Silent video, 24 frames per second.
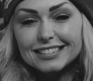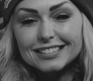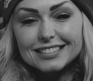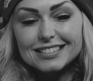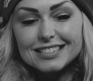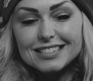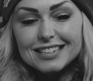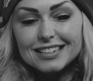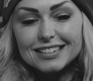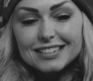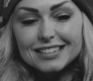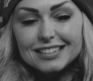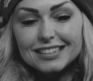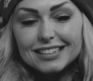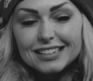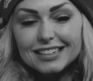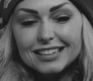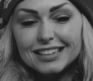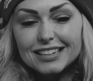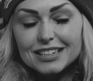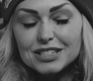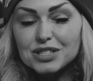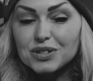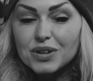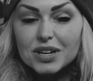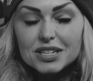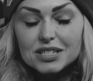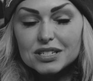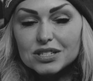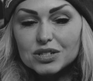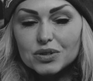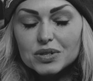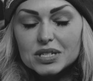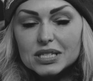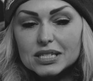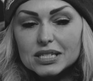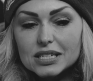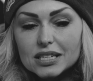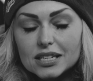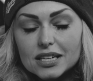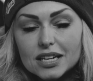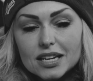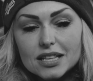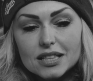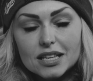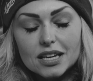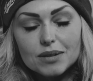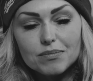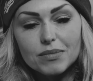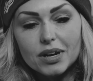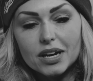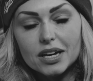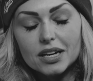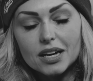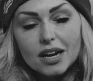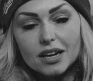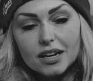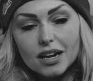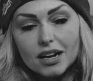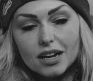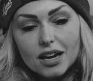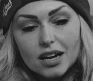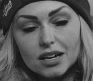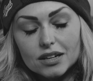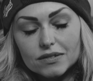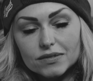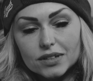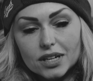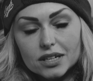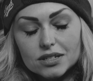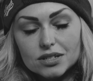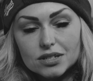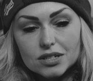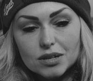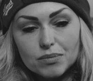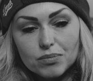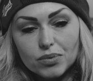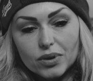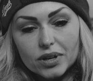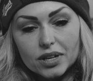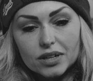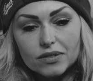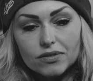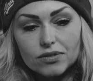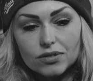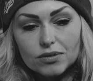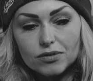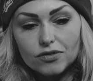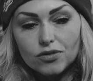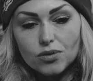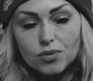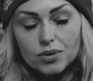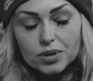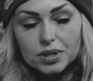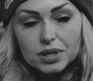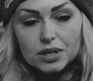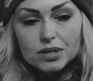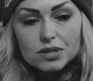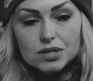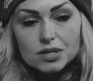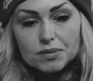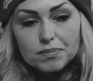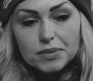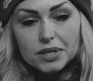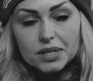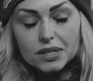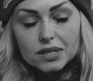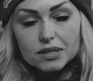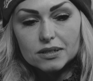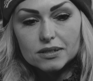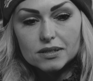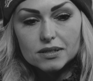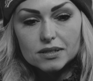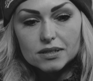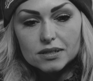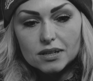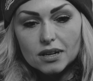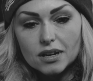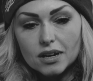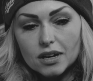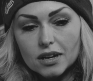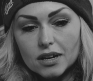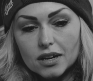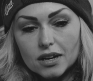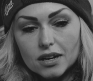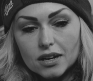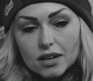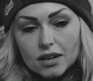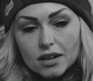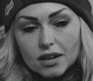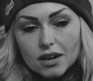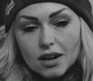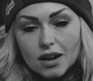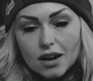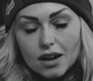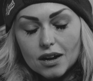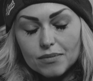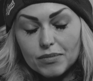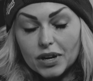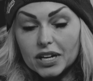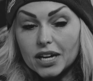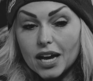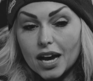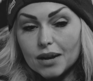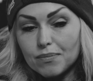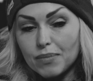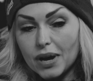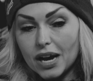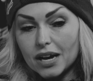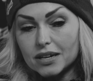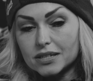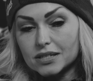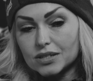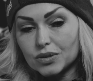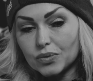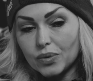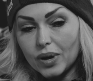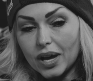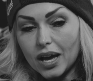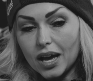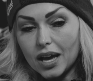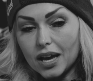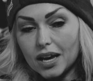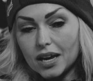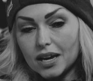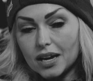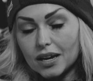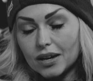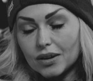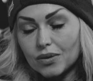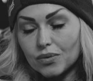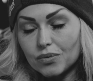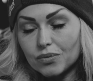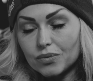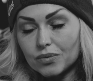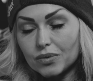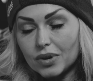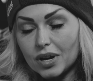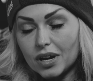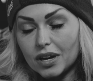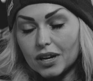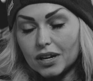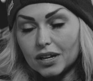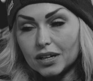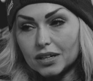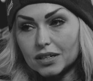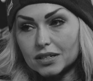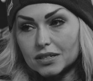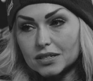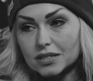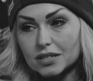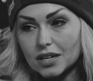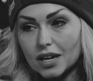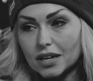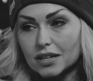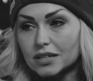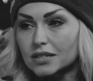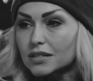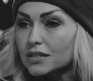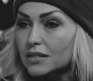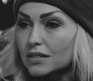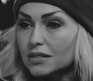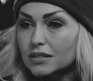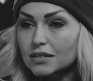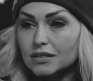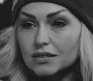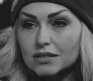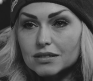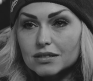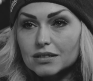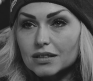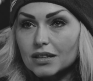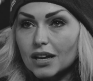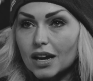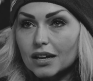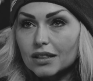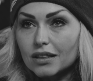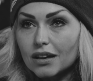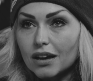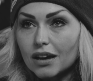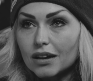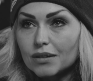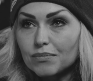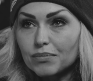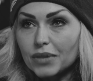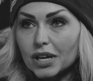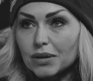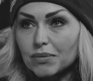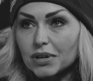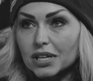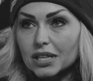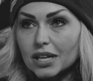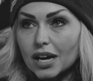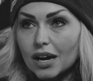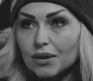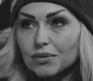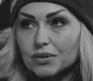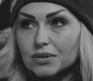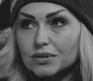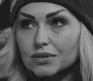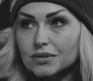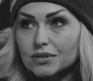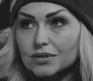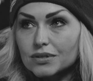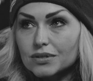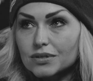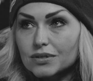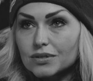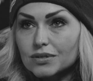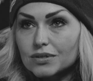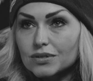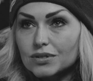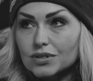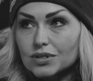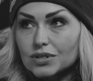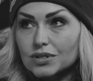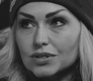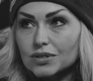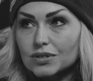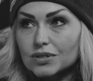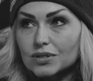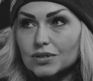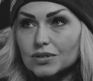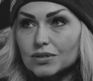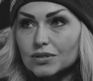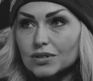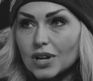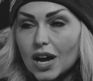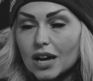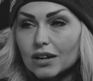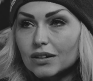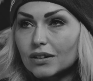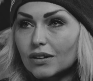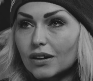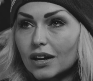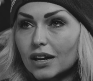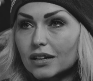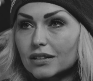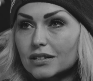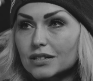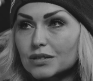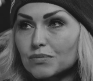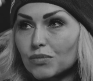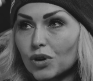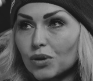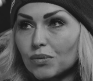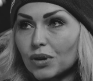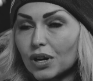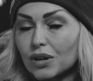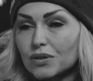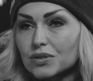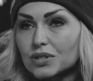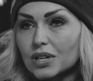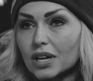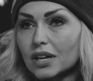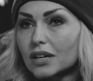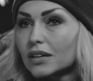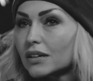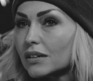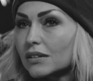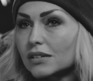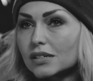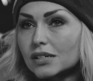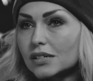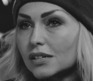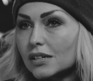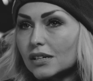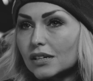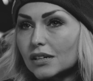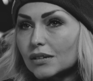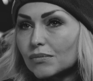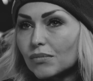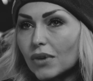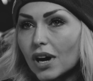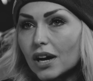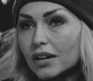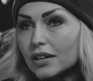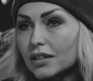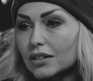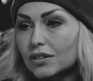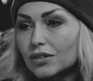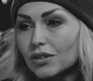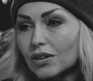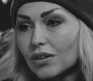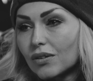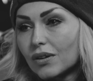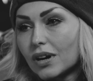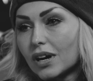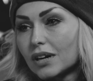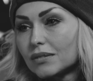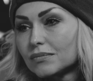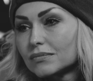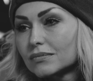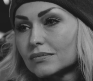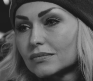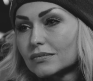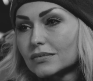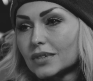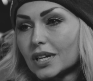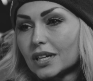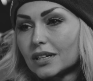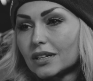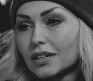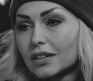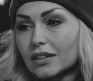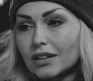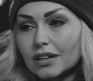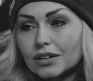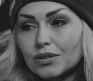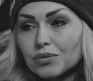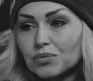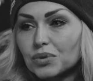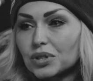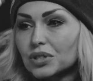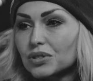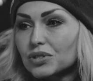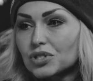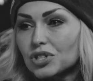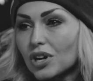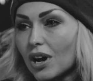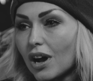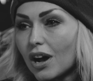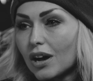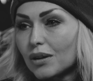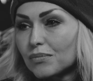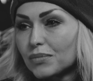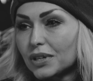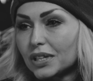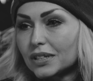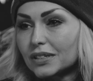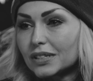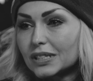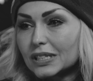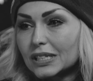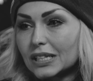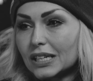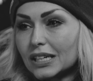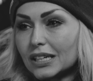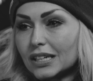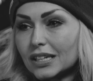And so I just always did it. And then I got out of it. I took a break for 4 years because my dad passed away, and I thought maybe that was just, I don't know, I had this moment. I was like, I need to grow up and get a real job and